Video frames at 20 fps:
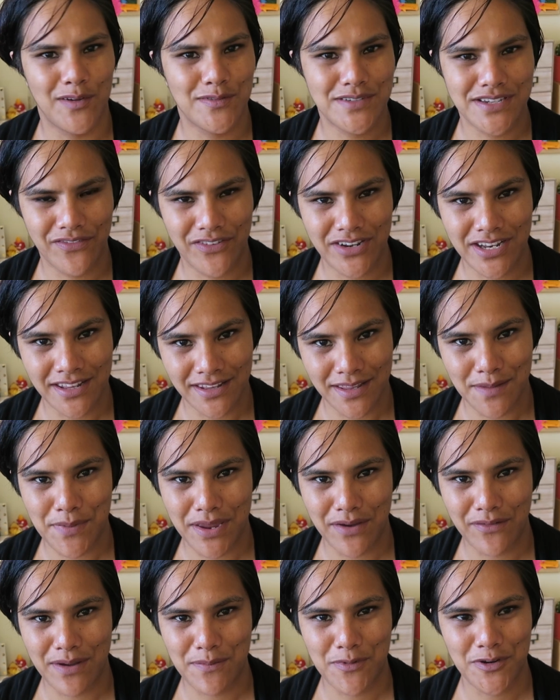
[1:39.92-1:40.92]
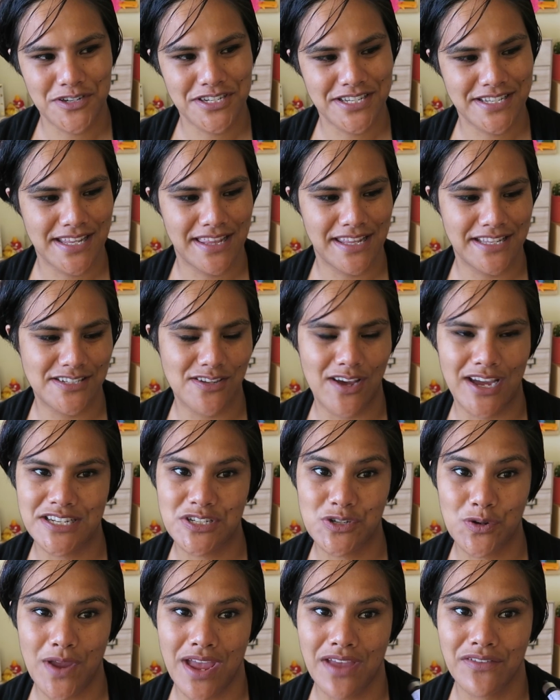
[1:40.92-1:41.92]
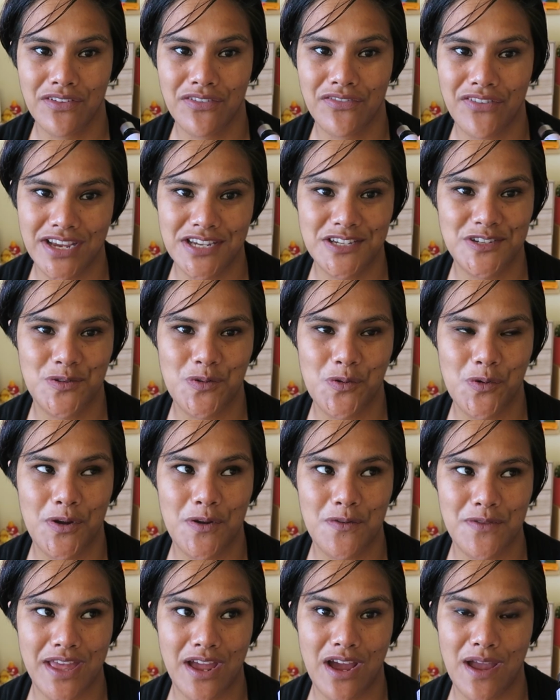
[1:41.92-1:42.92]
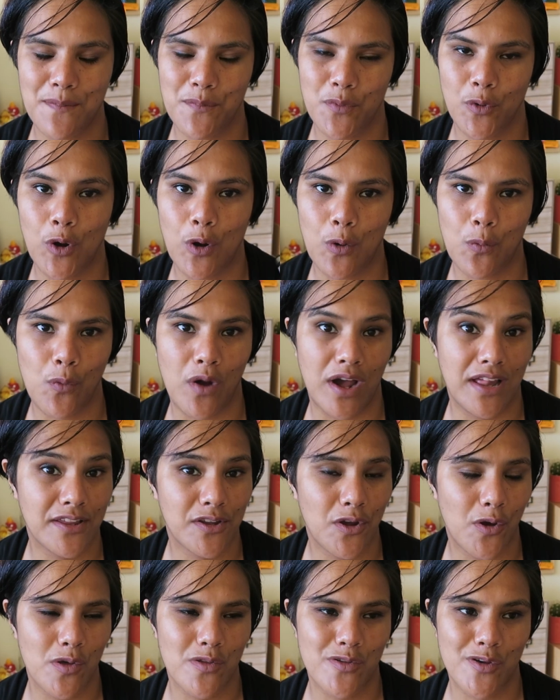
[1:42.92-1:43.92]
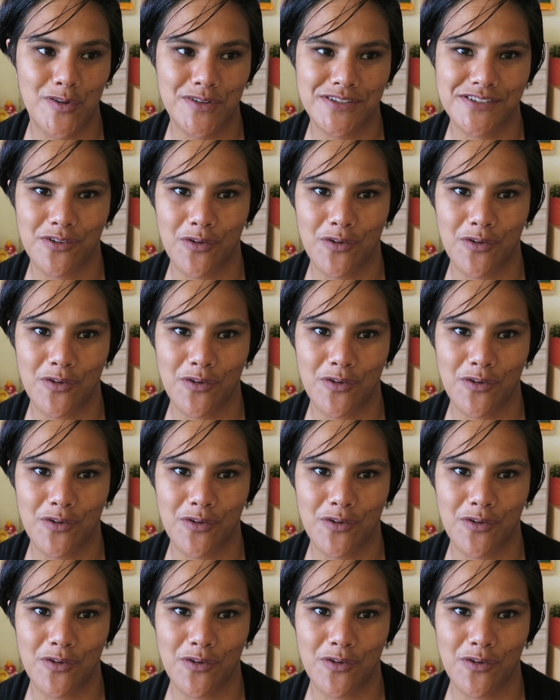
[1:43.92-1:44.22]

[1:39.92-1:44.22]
Yeah, I'll definitely be repurchasing this. I do have a facial oil that I bought a while ago though,